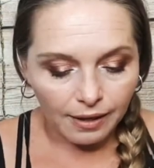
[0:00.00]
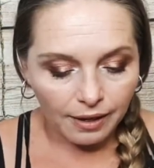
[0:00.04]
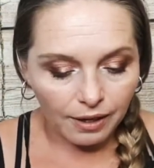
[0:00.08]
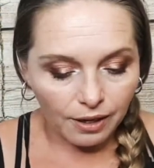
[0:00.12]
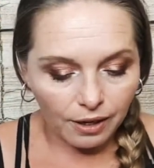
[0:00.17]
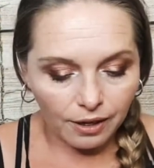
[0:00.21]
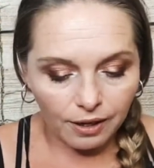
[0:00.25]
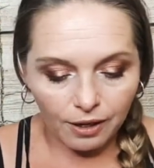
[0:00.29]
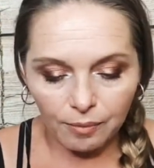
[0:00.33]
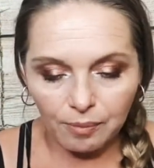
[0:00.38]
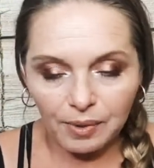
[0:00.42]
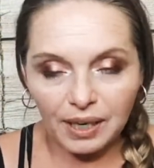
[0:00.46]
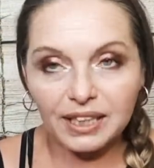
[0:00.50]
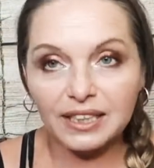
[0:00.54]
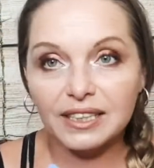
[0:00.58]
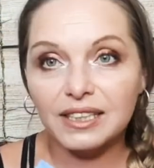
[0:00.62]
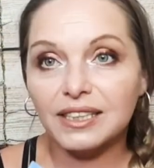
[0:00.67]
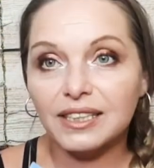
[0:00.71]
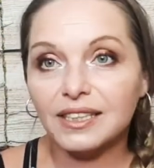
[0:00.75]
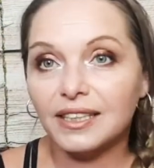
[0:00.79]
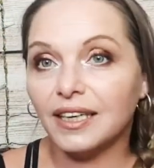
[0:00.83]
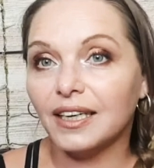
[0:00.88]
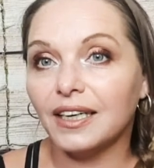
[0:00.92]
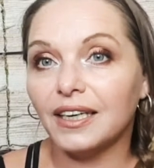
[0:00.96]
Oh, my
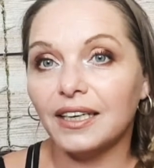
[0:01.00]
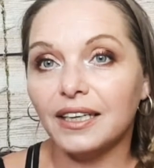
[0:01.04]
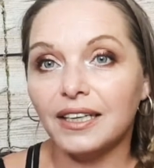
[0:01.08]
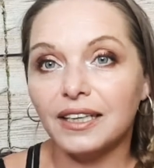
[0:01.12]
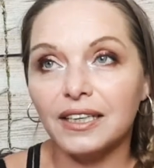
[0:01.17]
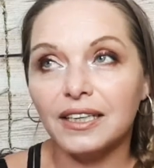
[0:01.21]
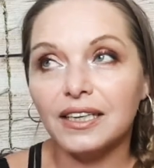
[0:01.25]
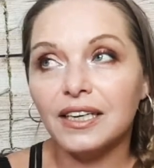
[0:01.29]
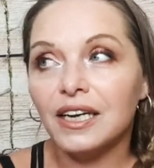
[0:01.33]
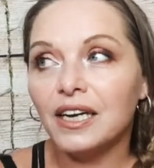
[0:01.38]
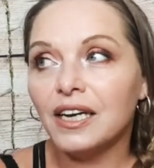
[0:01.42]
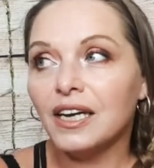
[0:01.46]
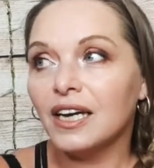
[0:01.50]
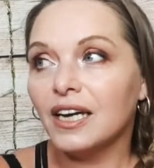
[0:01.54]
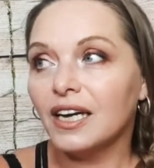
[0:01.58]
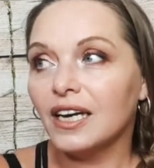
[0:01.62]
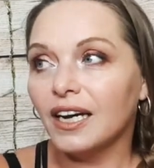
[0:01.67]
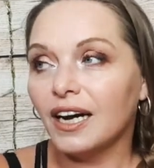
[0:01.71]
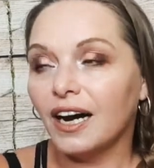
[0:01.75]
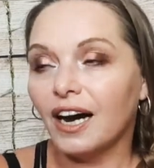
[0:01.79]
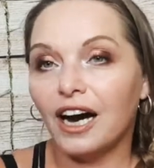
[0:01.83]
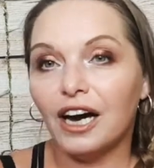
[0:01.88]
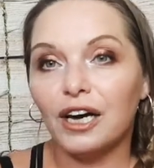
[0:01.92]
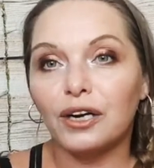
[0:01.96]
skin.
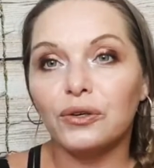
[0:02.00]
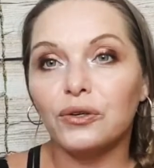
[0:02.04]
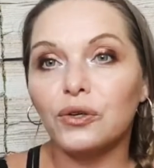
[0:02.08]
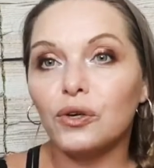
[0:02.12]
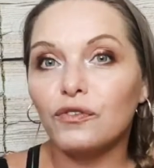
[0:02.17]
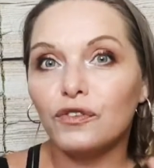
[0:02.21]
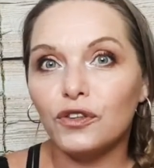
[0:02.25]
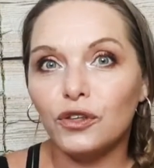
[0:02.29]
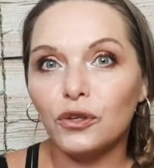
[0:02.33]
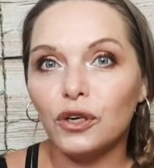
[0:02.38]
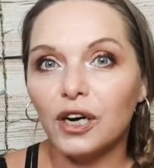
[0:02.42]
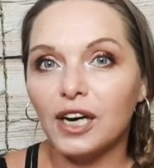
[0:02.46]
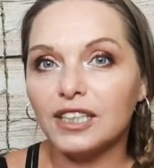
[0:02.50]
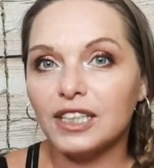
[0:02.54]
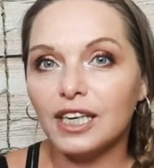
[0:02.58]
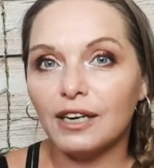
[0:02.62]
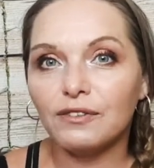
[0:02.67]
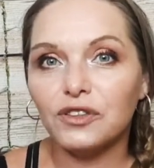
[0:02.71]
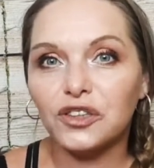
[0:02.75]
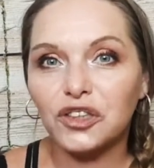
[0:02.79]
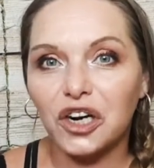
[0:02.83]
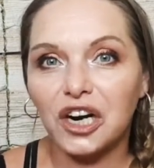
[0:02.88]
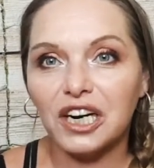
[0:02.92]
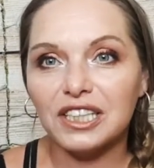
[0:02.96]
I don't know if you guys
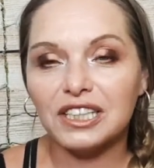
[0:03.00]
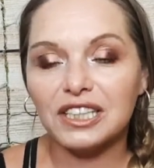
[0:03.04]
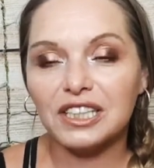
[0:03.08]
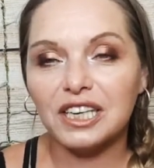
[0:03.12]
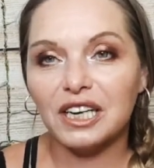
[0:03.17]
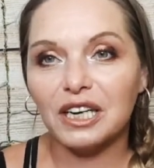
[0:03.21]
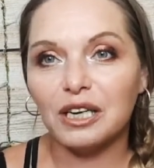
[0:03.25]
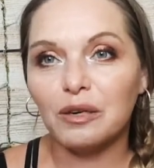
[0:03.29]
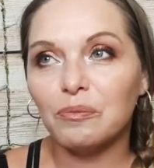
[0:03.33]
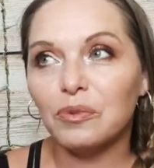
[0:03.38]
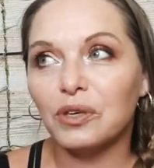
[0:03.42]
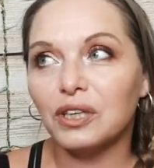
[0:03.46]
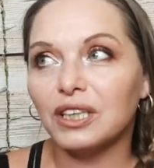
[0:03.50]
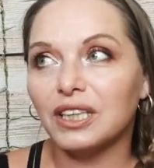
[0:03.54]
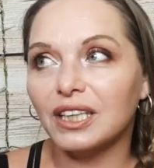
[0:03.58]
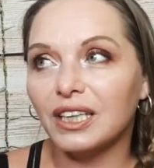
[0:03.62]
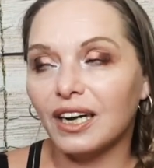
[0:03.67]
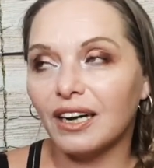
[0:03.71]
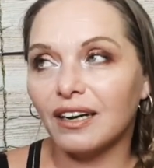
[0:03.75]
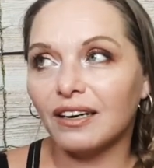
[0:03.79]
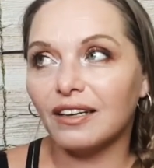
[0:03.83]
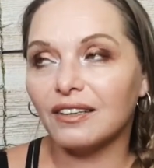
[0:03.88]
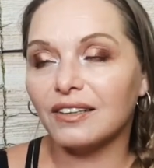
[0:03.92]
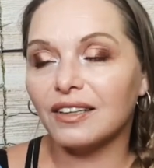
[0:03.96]
have dry skin, but
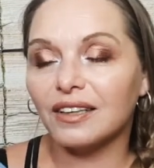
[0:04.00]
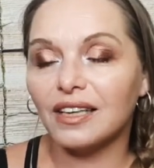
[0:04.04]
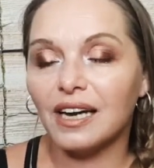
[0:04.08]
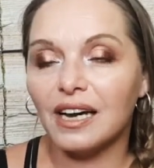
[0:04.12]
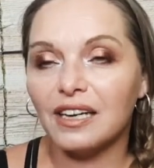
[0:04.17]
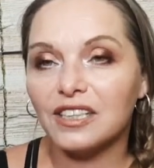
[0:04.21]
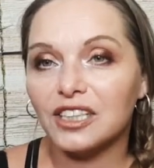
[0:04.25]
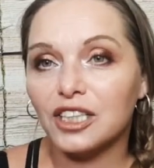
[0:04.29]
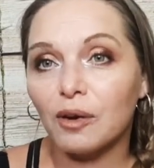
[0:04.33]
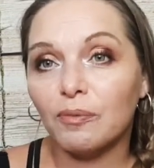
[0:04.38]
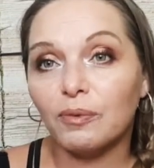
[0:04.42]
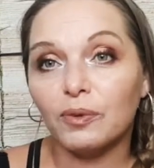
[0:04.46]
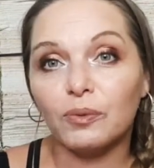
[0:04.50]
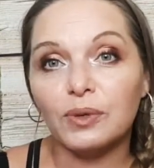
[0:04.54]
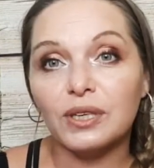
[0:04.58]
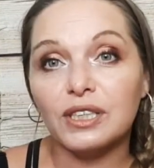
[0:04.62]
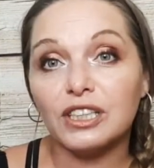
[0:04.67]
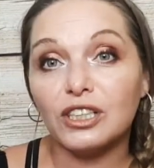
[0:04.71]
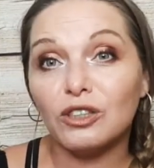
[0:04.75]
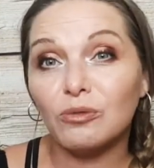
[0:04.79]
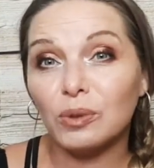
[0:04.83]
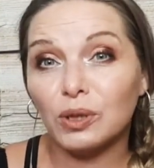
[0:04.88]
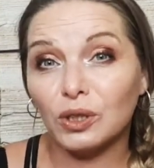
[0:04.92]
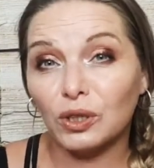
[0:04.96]
uh, the last couple of weeks
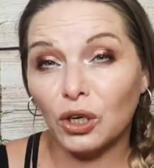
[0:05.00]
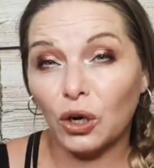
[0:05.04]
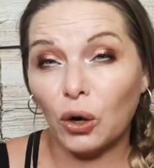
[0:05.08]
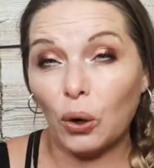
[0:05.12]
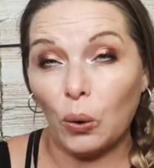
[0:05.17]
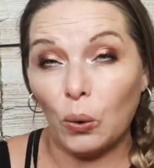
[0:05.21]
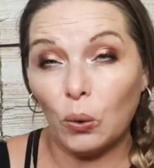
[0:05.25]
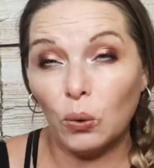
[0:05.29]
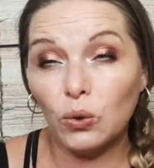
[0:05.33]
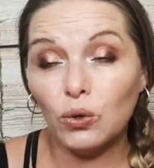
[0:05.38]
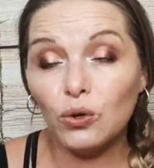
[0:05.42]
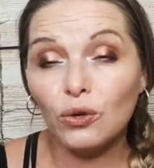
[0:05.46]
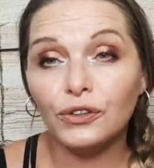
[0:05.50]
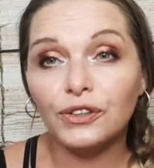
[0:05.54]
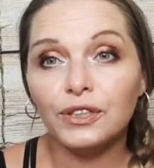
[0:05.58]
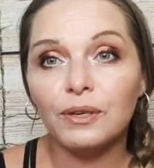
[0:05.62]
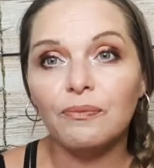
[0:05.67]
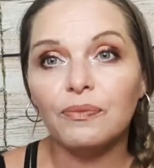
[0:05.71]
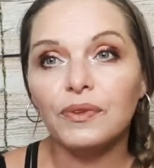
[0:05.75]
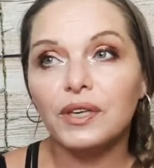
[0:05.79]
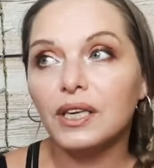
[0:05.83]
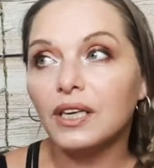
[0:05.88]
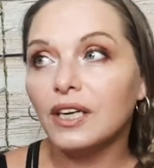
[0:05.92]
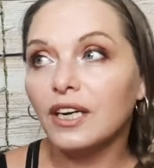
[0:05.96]
has been cold.
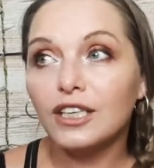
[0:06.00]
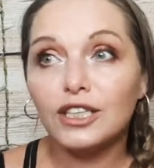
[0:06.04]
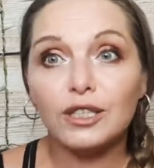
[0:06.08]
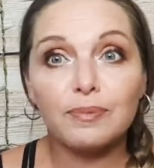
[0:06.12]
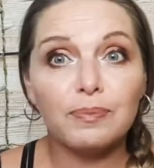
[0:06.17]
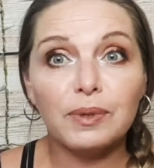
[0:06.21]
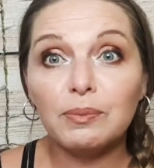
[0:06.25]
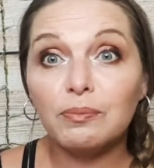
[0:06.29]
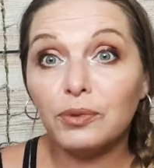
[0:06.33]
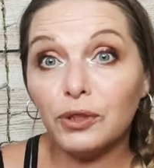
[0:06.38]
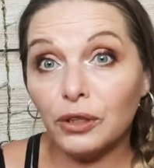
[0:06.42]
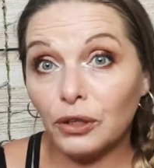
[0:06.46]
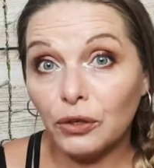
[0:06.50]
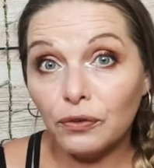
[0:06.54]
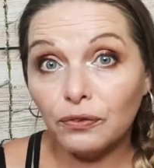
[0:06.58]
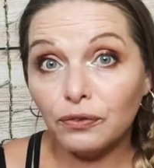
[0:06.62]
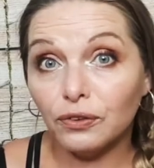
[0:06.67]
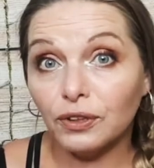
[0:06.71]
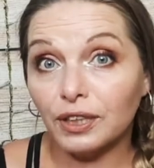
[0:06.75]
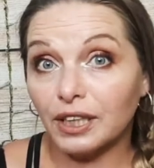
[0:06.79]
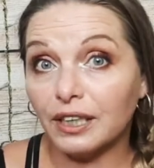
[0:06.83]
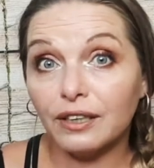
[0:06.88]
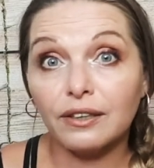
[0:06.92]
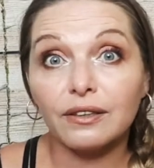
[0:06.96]
It's been
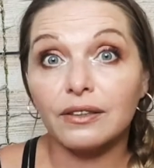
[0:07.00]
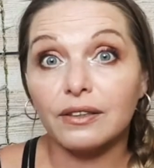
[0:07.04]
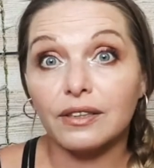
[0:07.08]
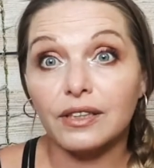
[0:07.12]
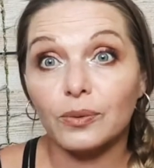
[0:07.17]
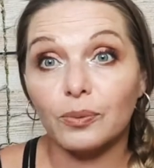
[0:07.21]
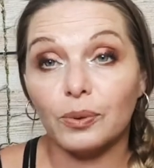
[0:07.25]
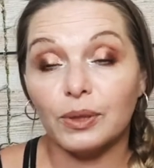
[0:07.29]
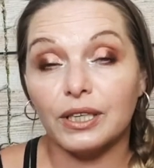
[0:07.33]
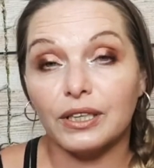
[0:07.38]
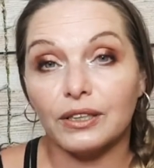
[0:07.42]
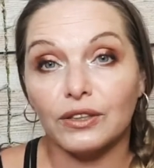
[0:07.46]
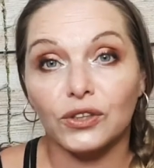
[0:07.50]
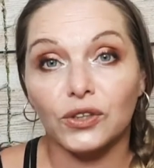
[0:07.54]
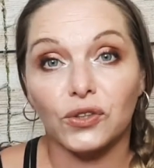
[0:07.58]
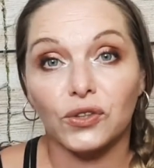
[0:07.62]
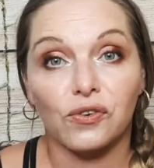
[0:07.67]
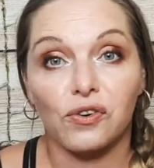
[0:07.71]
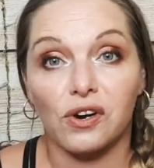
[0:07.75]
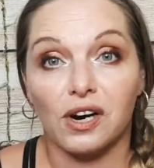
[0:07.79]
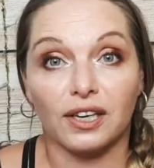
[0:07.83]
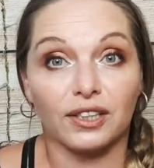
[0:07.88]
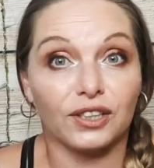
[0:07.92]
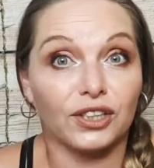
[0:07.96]
beautiful here this week in
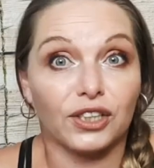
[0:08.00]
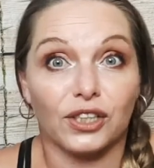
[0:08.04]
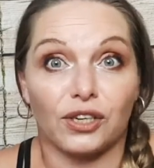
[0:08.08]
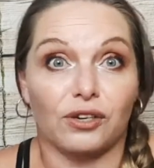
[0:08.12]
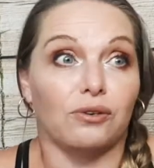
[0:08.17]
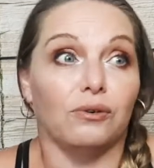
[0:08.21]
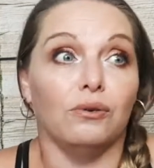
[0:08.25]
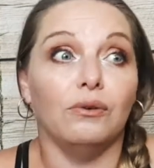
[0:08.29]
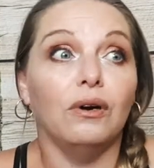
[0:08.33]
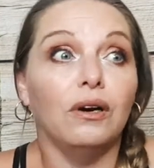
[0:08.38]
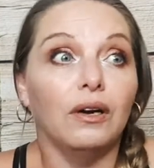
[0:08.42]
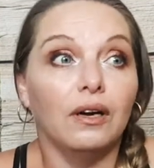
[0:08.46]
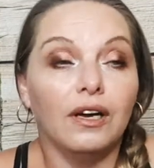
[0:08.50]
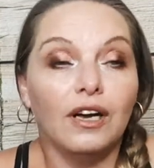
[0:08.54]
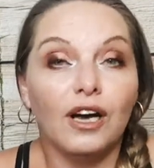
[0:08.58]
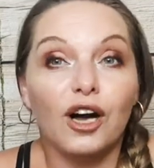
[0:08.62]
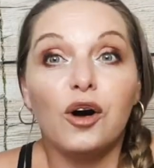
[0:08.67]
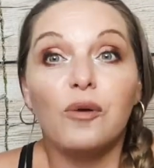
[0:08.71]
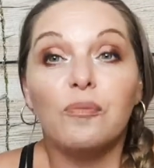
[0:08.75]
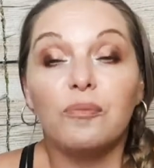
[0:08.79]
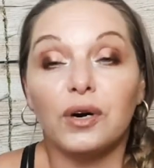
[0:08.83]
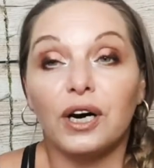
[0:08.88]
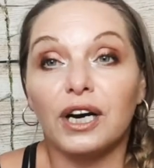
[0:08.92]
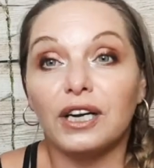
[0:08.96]
Toronto,
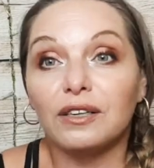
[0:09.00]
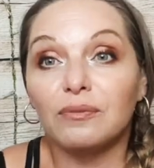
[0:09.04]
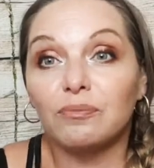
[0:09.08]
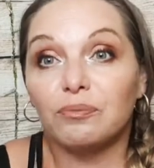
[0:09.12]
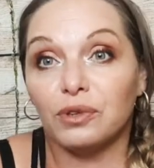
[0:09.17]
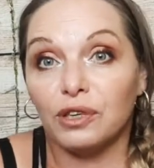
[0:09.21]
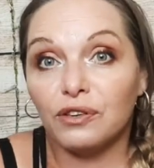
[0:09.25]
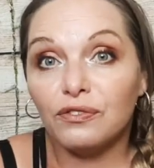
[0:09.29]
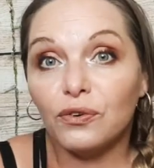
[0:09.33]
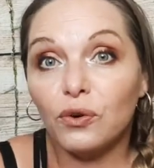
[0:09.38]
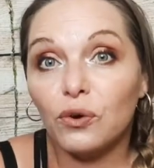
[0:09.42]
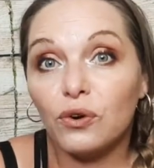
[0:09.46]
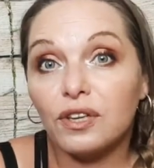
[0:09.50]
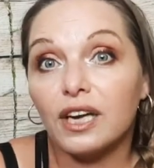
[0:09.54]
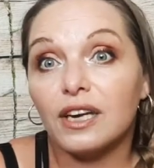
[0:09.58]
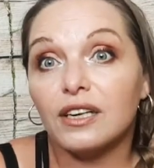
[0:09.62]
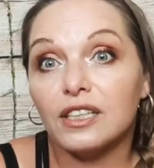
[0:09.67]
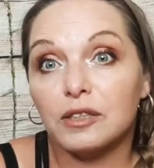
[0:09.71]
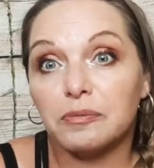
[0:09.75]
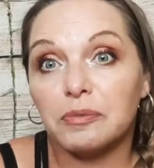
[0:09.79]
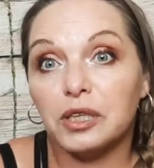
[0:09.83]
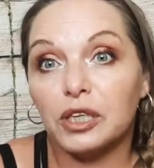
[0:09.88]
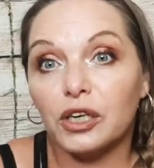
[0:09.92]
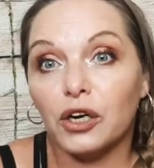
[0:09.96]
but before that
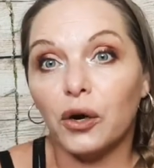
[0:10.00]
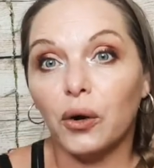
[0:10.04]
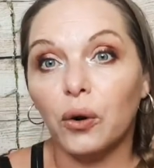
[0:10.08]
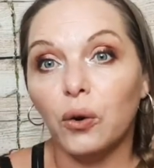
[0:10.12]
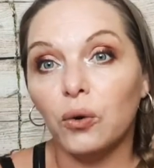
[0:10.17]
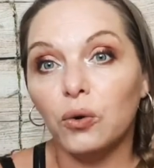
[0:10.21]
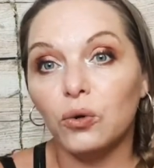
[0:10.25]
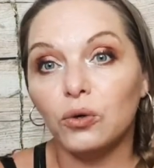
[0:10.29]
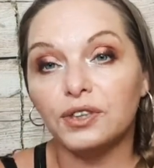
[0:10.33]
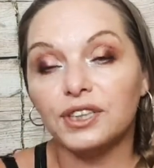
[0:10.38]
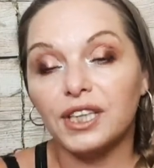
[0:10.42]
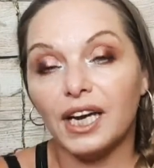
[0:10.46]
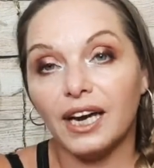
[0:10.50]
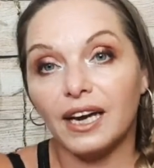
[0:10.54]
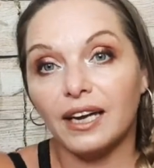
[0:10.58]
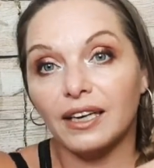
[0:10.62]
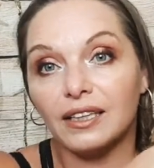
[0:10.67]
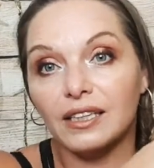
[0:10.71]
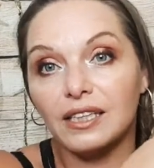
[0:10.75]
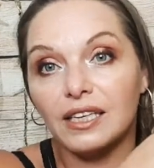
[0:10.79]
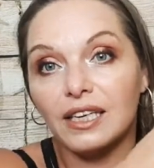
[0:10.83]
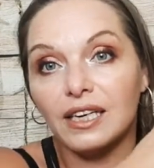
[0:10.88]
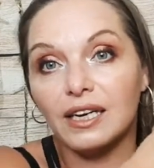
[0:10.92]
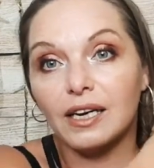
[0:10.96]
it's been cold
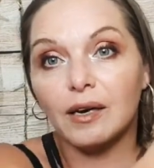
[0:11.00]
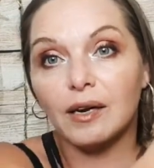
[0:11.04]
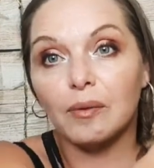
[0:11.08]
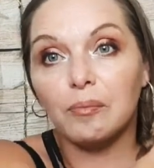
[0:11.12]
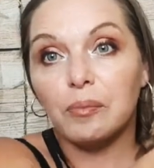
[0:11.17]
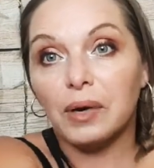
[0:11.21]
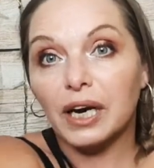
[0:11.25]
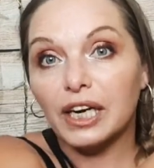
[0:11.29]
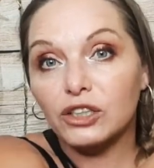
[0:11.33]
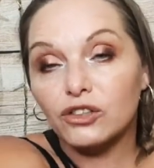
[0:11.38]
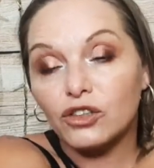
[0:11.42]
and my